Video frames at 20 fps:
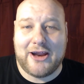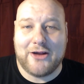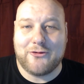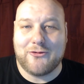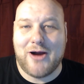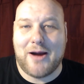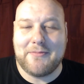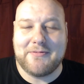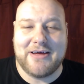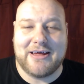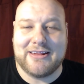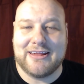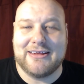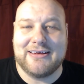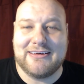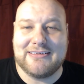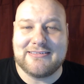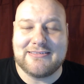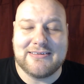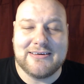of dropped down the
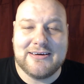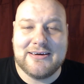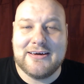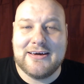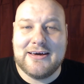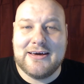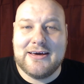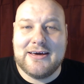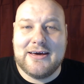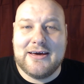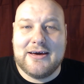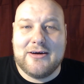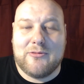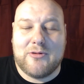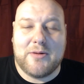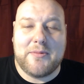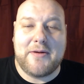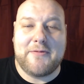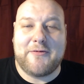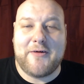list.
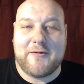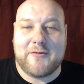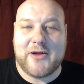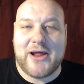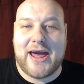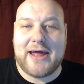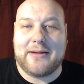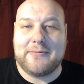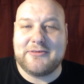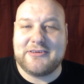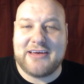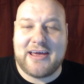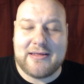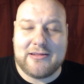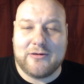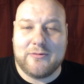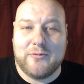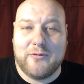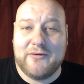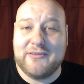One of my favorite Adam
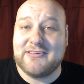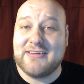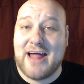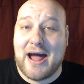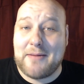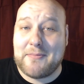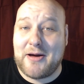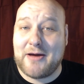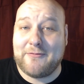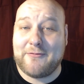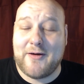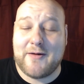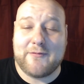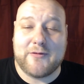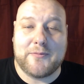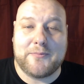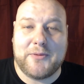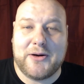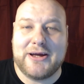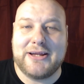Sandler movies, not my
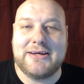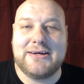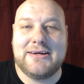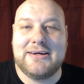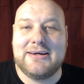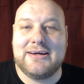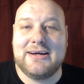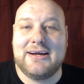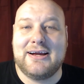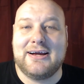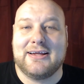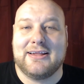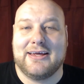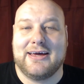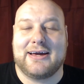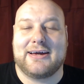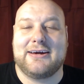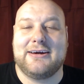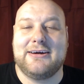favorite, but Click.